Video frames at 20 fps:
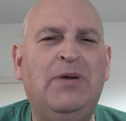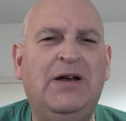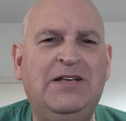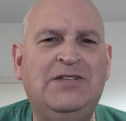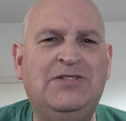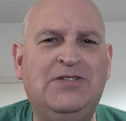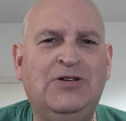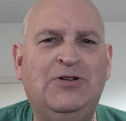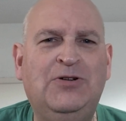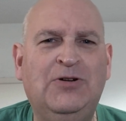
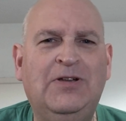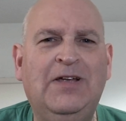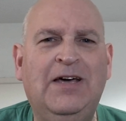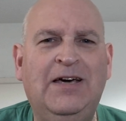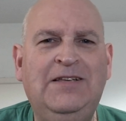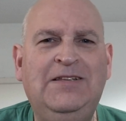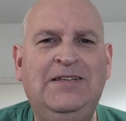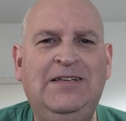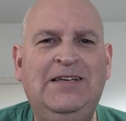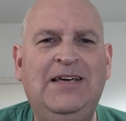It's a good
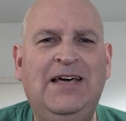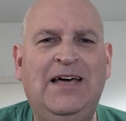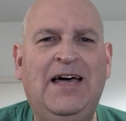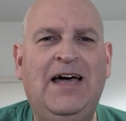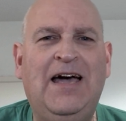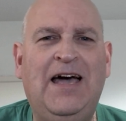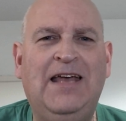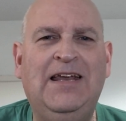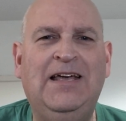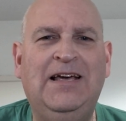
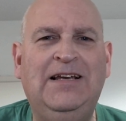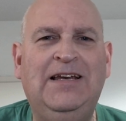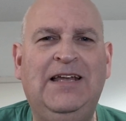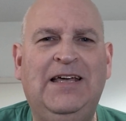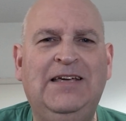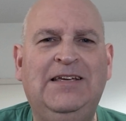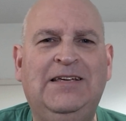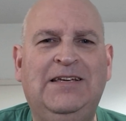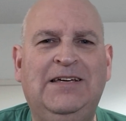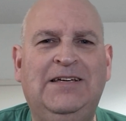idea and I
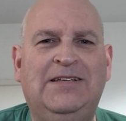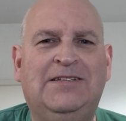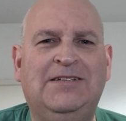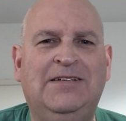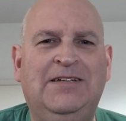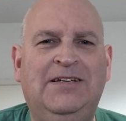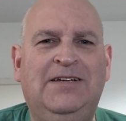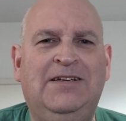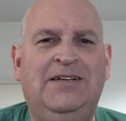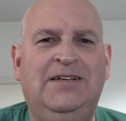like it.